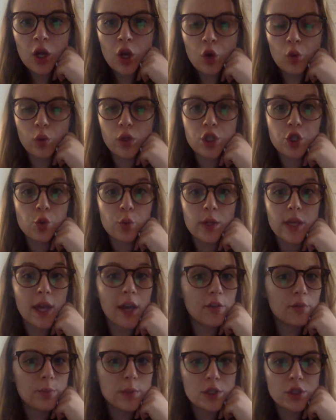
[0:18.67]
which we
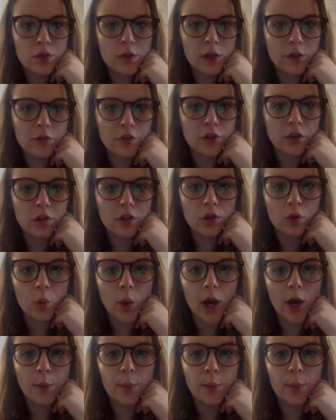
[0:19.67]
have been doing for a little while,